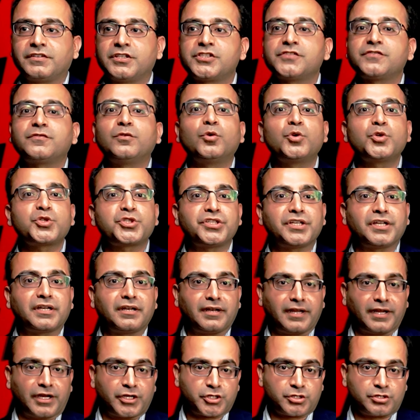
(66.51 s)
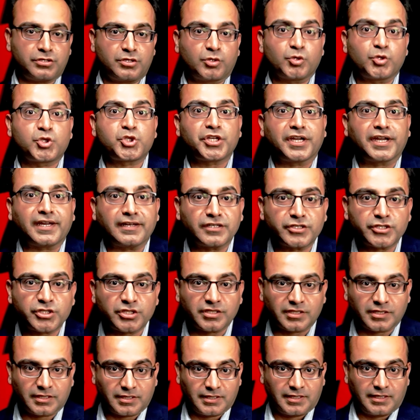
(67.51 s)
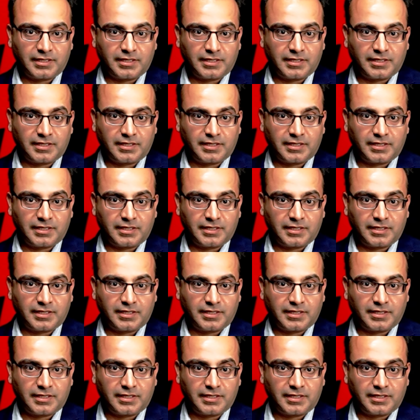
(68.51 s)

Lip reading: is forcing nations to change.